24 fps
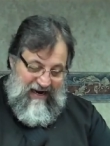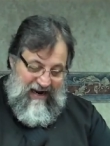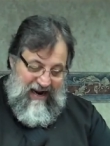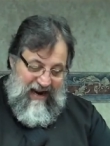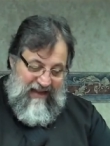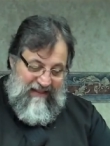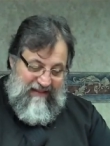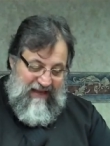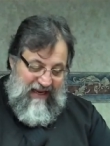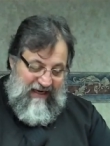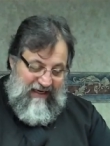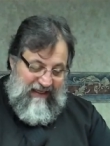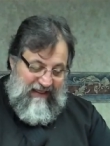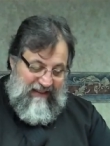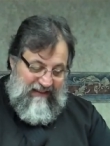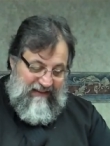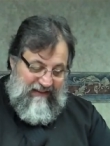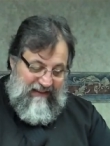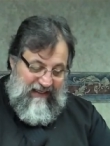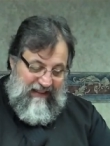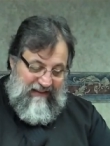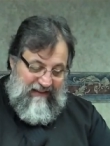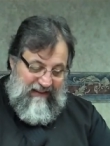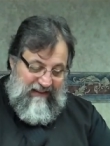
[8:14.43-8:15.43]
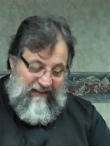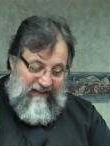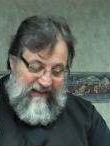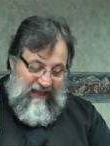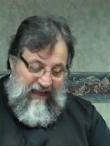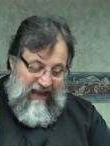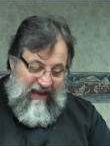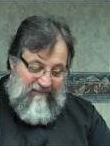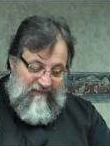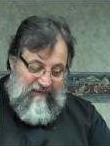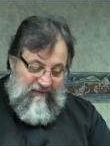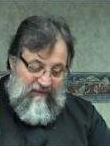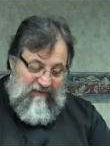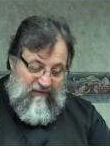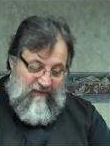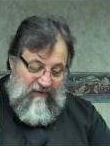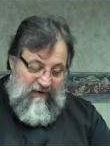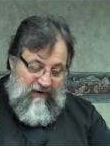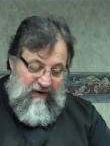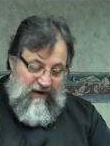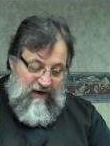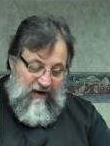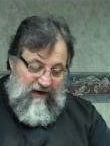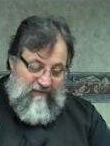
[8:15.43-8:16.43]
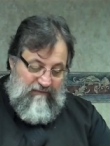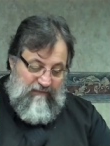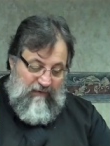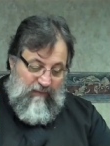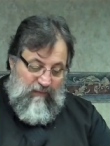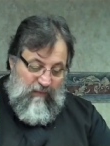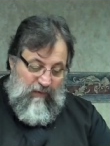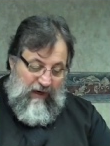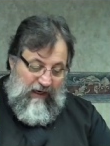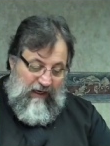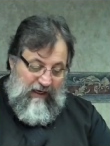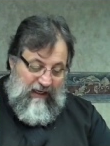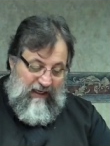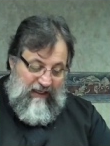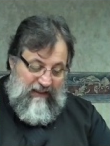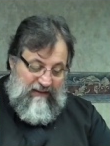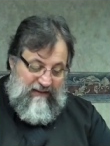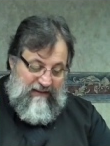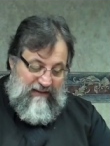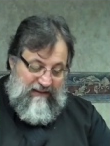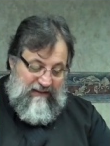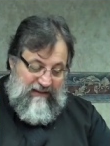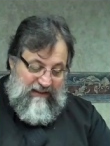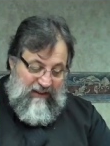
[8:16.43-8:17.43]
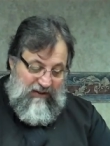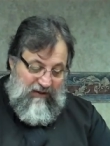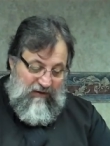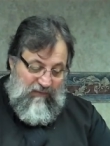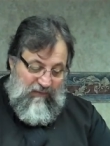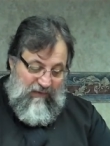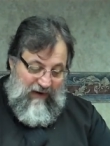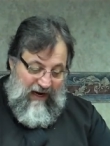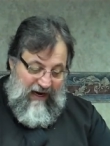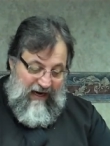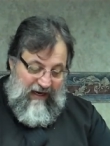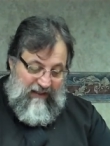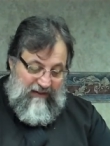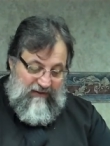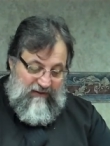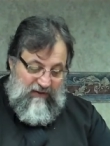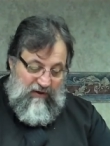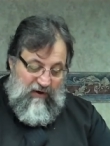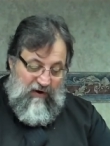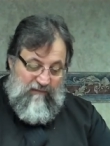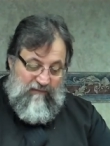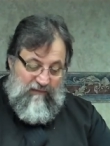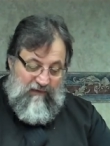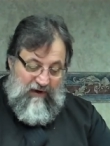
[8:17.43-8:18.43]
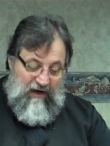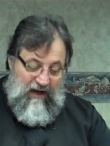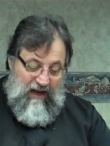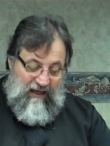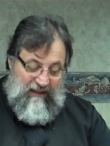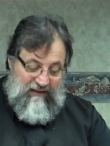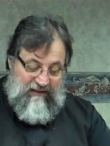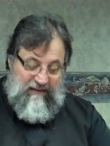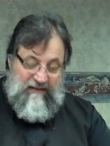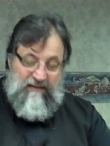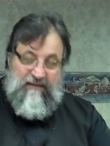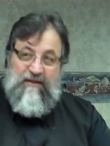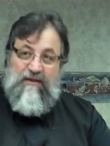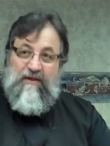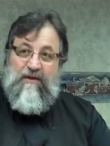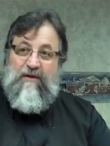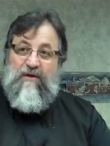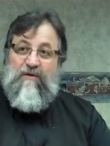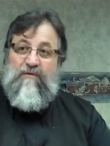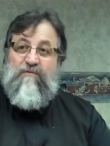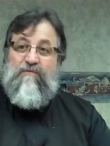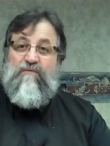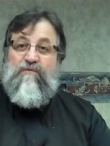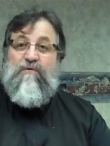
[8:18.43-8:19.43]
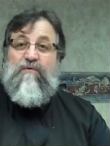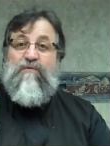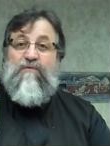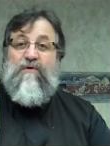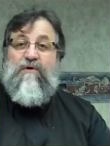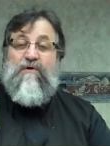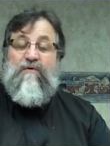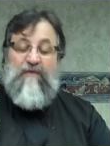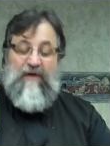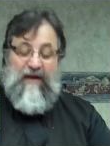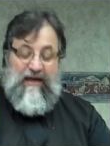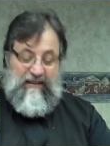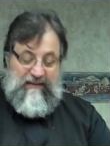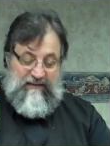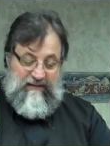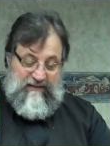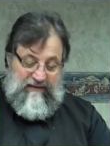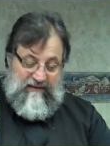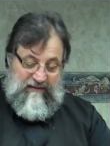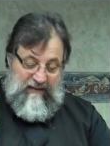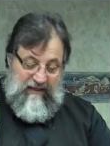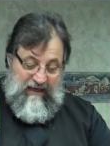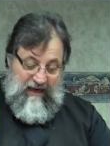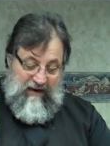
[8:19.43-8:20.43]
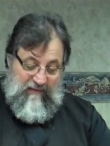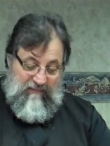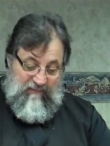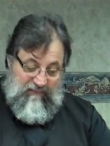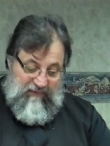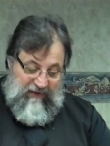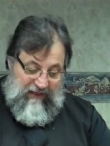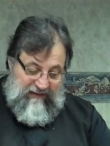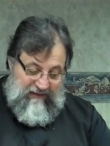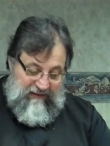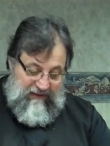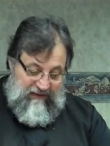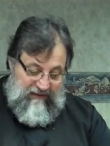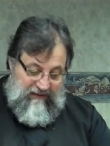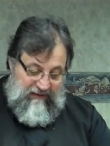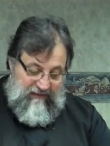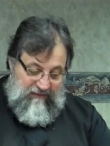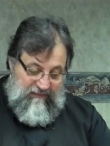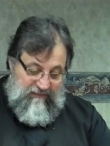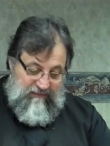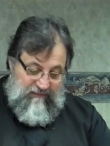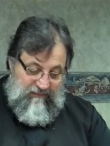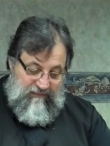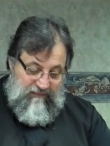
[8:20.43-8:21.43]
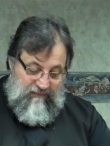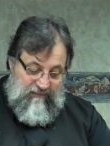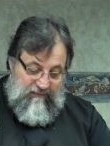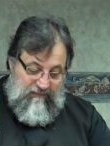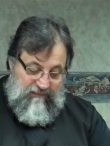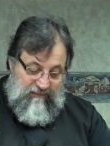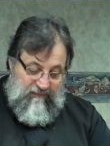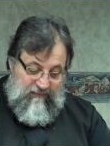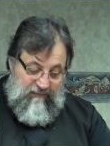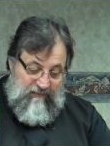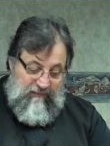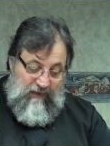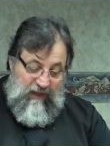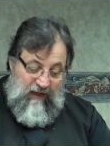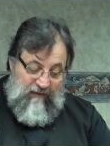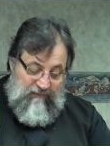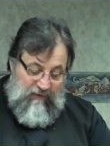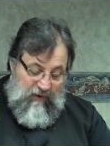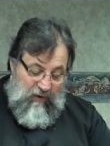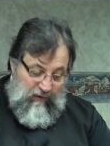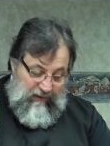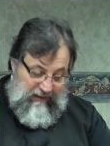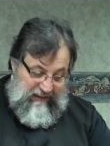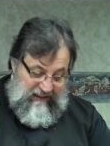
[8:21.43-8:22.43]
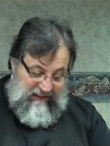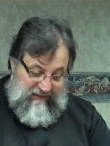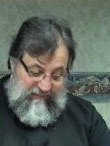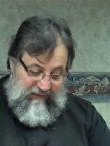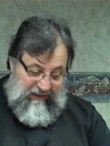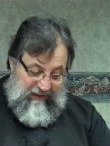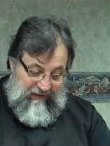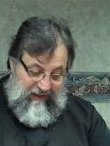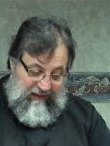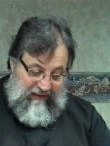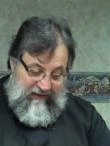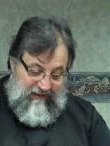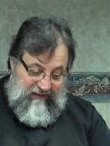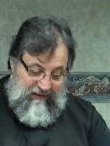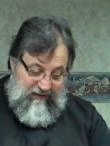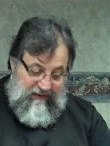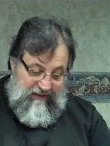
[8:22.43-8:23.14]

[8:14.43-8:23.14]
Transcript: And then he ascended into heaven from where he still reigns over us through the grace and presence of the Holy Spirit.